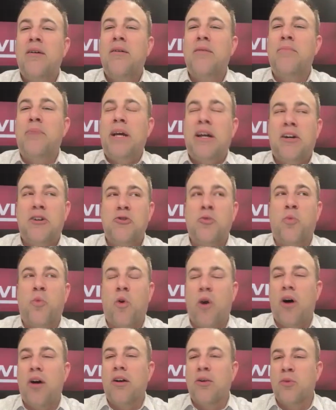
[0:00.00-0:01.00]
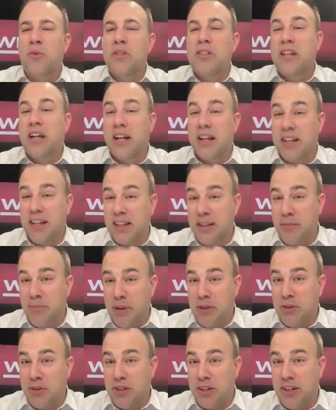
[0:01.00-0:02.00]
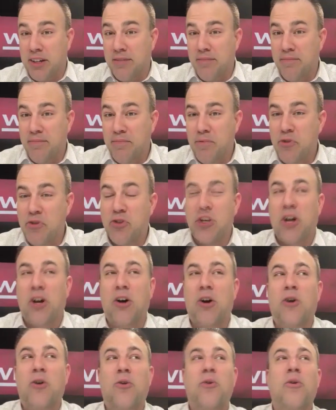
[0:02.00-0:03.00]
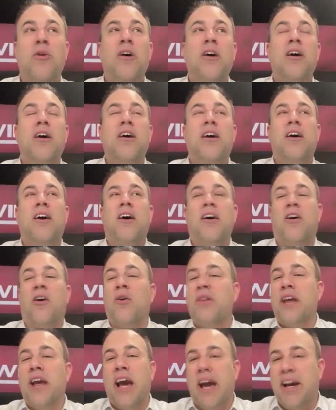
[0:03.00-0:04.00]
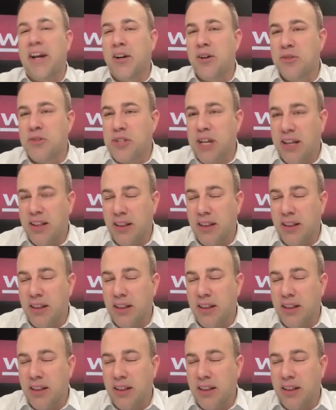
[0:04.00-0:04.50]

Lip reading: because water was getting in the building. So all the anchors had